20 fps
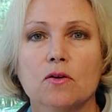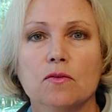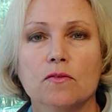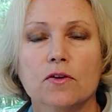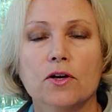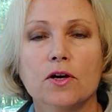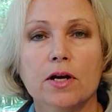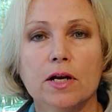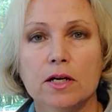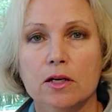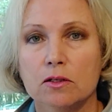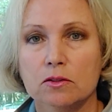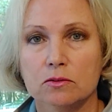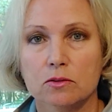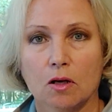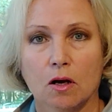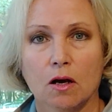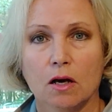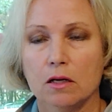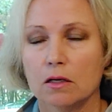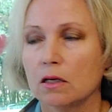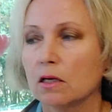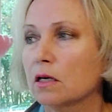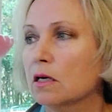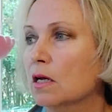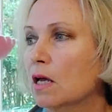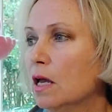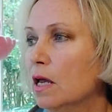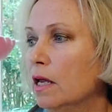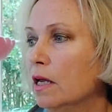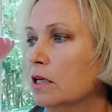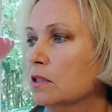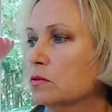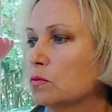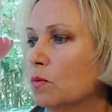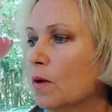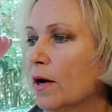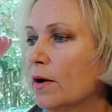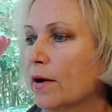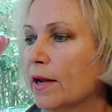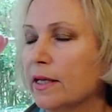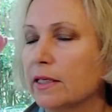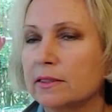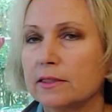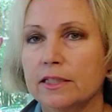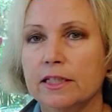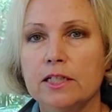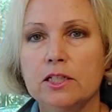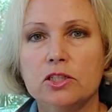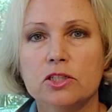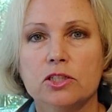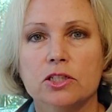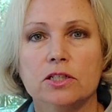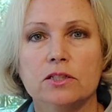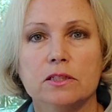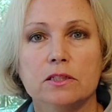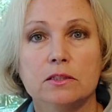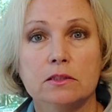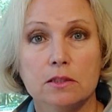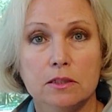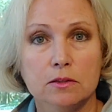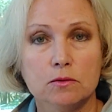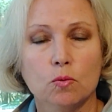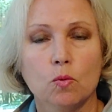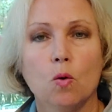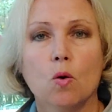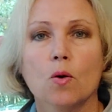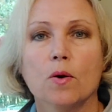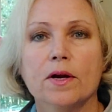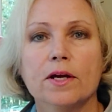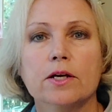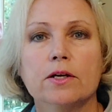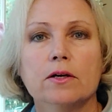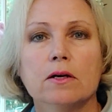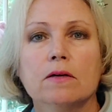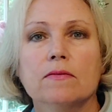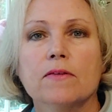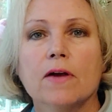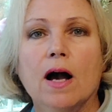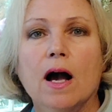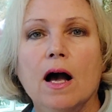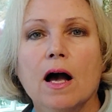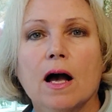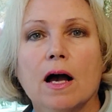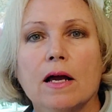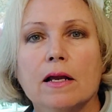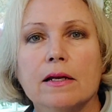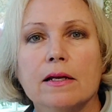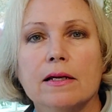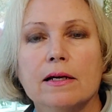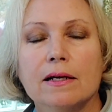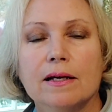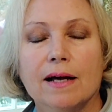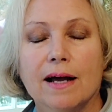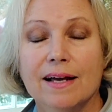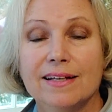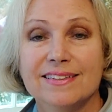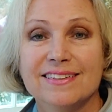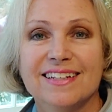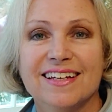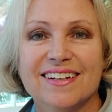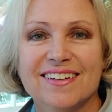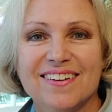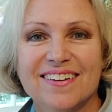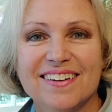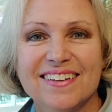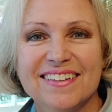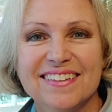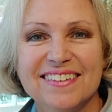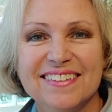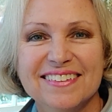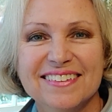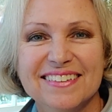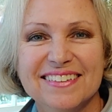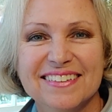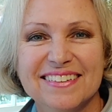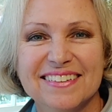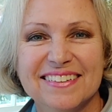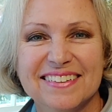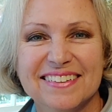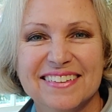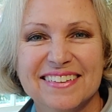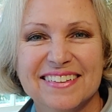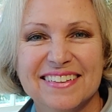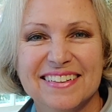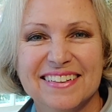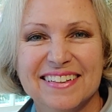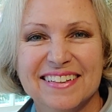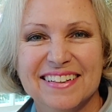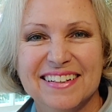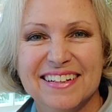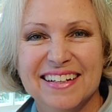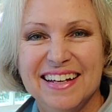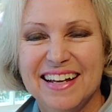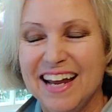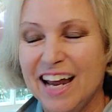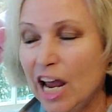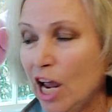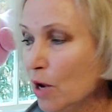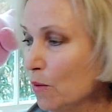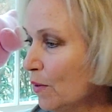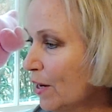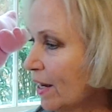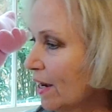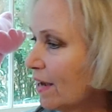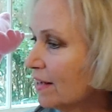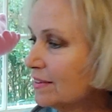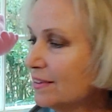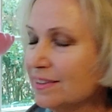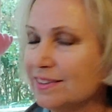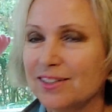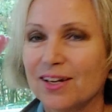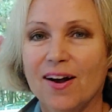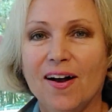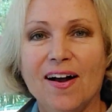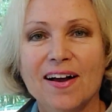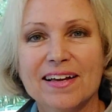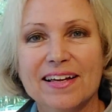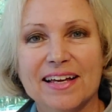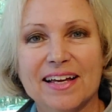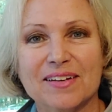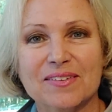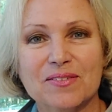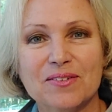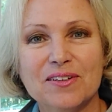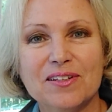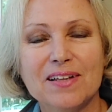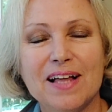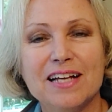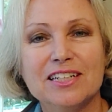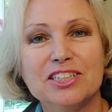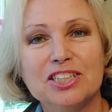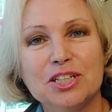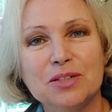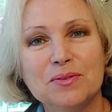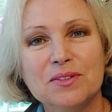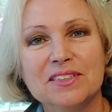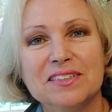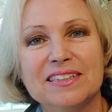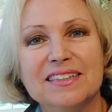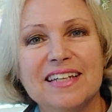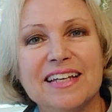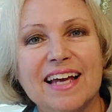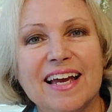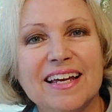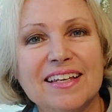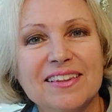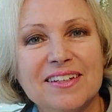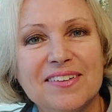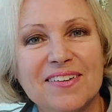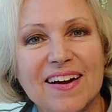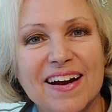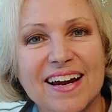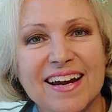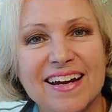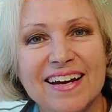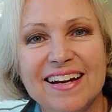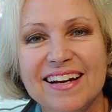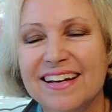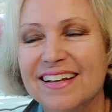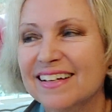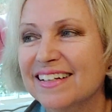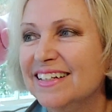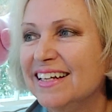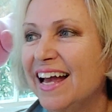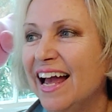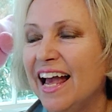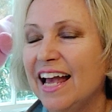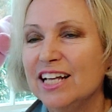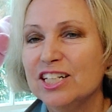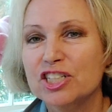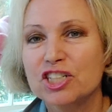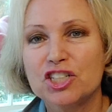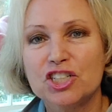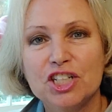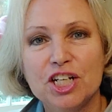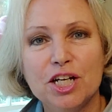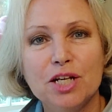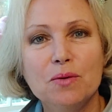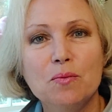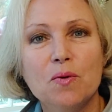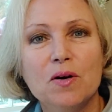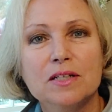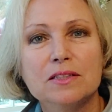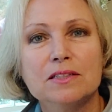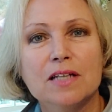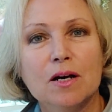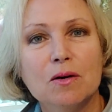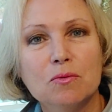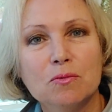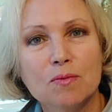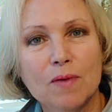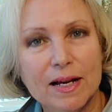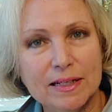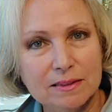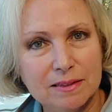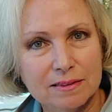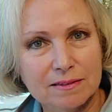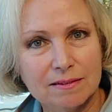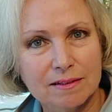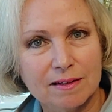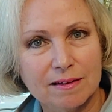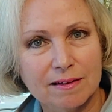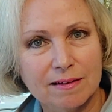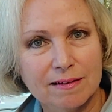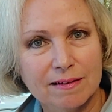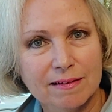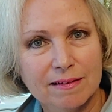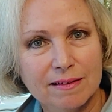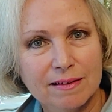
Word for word: over and her daughter is wearing a t-shirt that says warrior of God. I said, are you? And we got to talking, realized she was in the eighth grade and she was a wrestler.